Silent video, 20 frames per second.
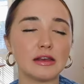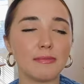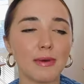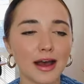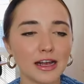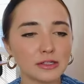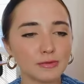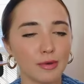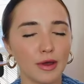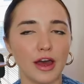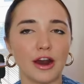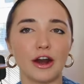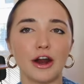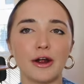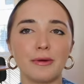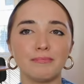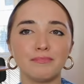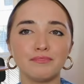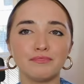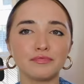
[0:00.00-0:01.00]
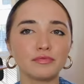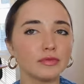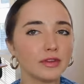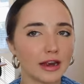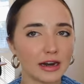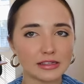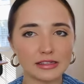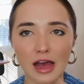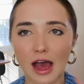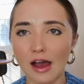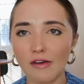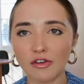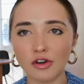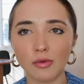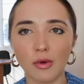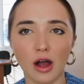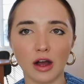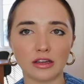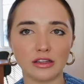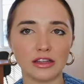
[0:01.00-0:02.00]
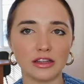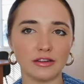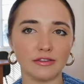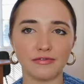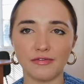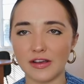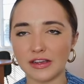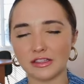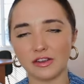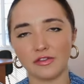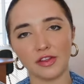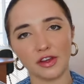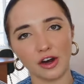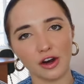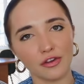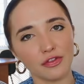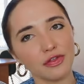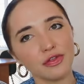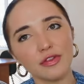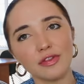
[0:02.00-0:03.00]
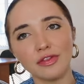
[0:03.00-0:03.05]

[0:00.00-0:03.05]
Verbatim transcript: the best planner that has ever walked the face of the earth.